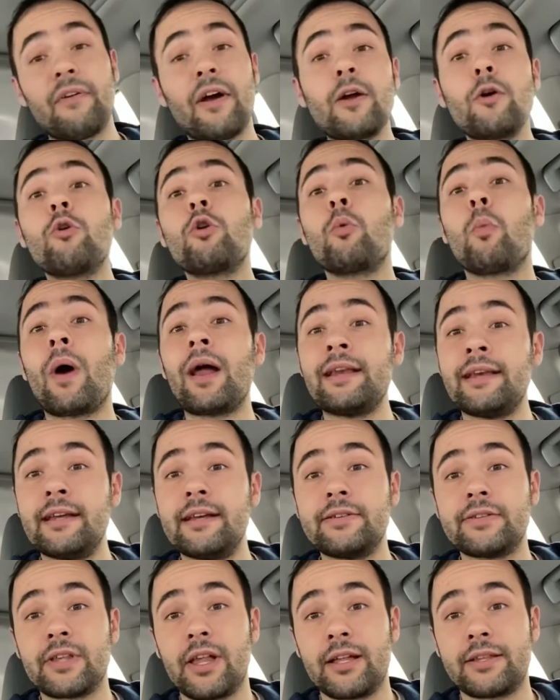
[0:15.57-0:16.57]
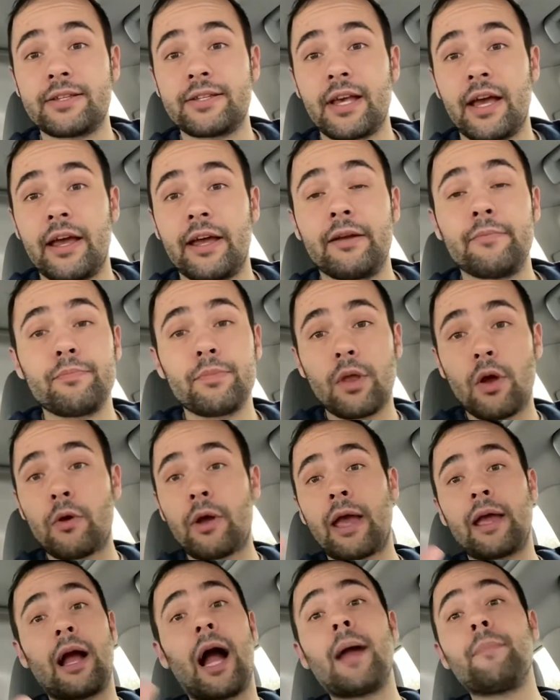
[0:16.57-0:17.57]
I go to Wendy's, let's say,
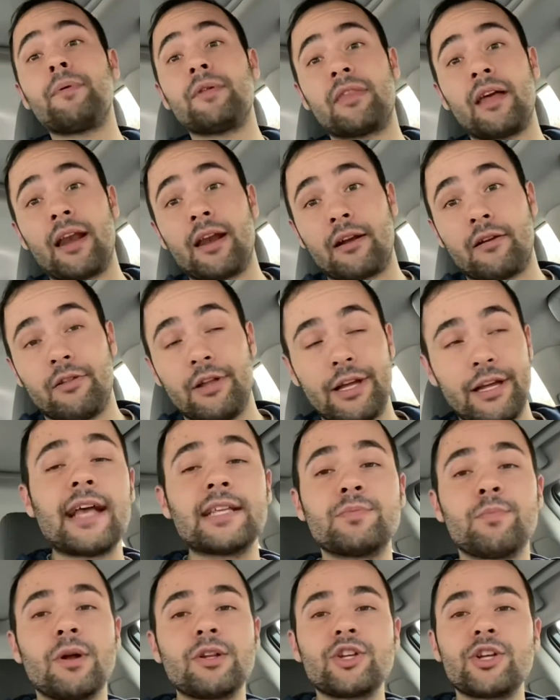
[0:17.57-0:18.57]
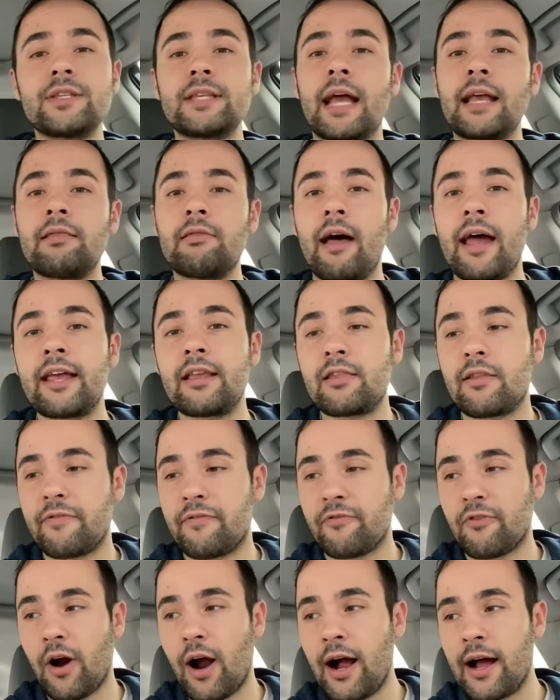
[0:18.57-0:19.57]
okay, hypothetically, as much as I like the
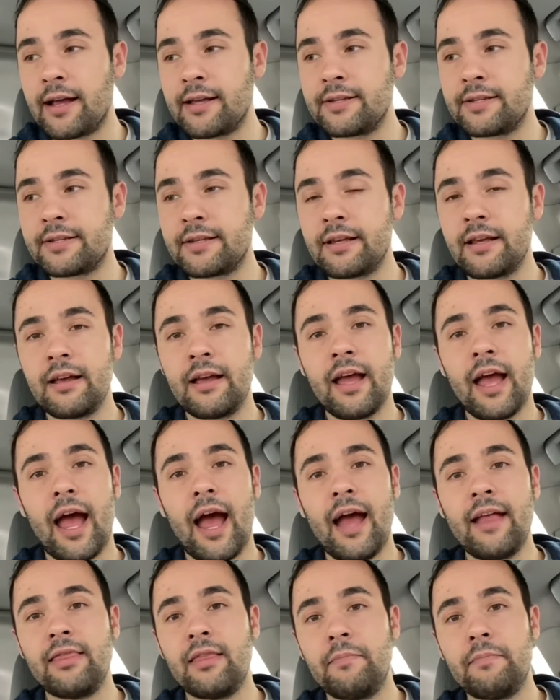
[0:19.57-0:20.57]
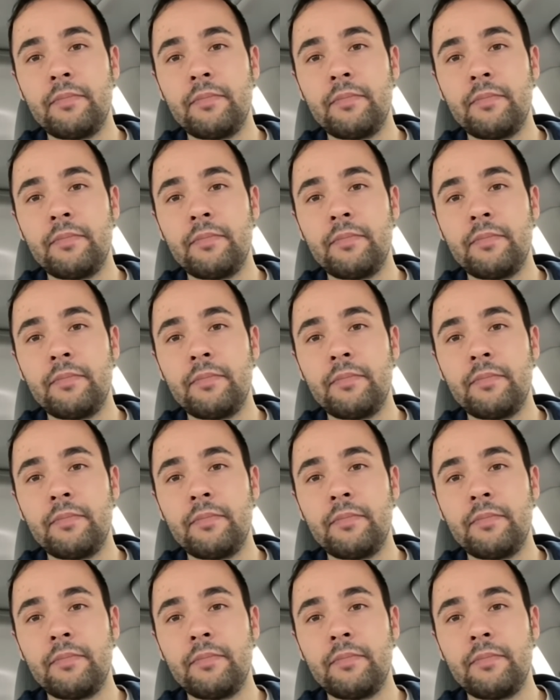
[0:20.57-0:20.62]
fries and the